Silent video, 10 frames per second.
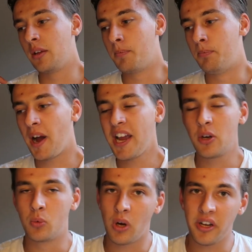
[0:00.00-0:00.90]

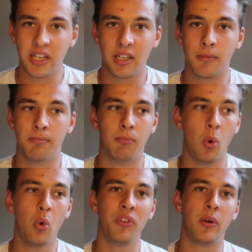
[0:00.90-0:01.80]
By running
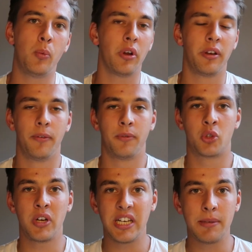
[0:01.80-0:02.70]
more than one
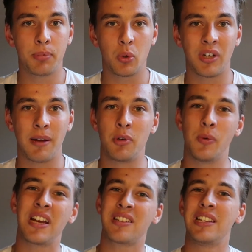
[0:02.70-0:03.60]
training program,
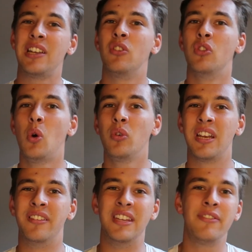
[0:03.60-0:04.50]
you actually know
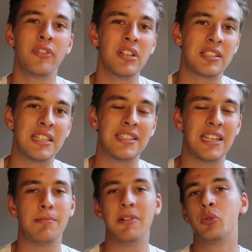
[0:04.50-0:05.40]
the
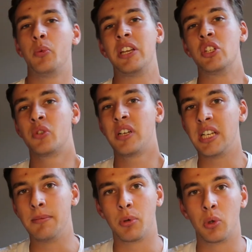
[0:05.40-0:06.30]
differences in between
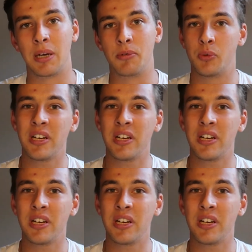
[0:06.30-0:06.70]
training programs.